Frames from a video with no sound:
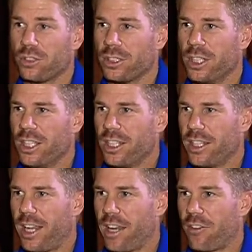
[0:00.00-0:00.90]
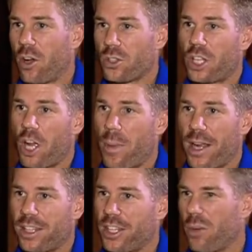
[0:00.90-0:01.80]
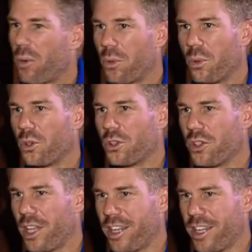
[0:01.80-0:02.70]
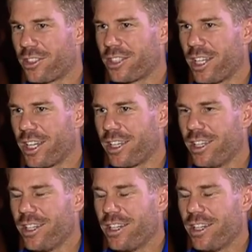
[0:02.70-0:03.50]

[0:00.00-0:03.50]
And if I was to go back then, I probably wouldn't do that now today.